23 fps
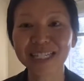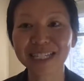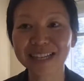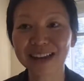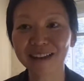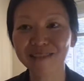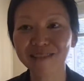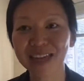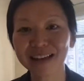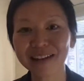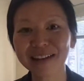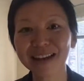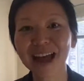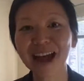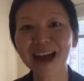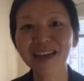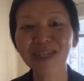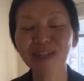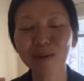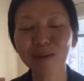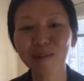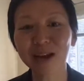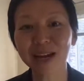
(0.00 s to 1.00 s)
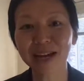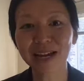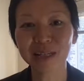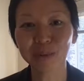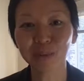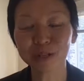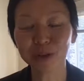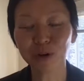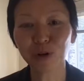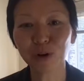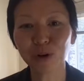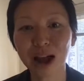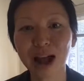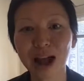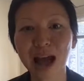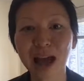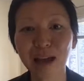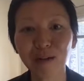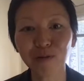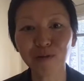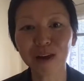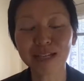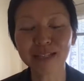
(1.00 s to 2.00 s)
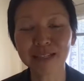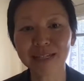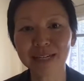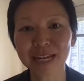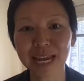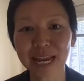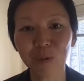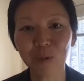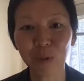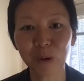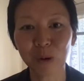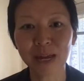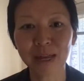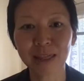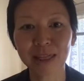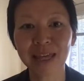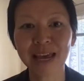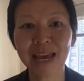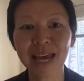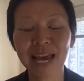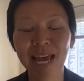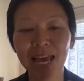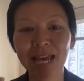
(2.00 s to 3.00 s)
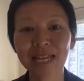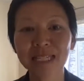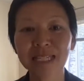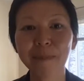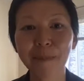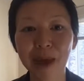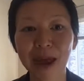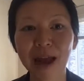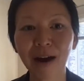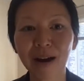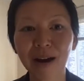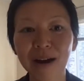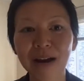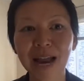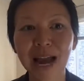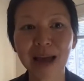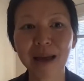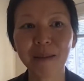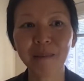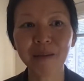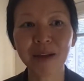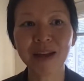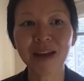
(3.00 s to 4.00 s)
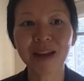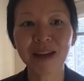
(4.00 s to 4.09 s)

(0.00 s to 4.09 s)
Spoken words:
stuff that neither my husband nor I resonate with is a paradigm